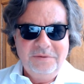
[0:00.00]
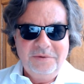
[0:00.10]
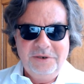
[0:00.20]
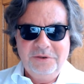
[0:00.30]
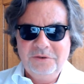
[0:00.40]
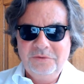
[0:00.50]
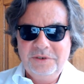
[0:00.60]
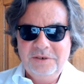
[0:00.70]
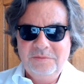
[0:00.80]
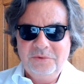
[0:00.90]
where you can
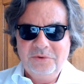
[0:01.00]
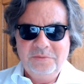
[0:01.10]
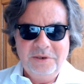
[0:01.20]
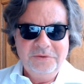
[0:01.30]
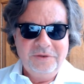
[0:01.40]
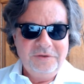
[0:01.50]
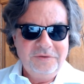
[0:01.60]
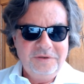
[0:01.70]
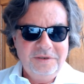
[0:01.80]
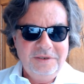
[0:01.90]
read more about
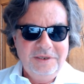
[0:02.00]
this.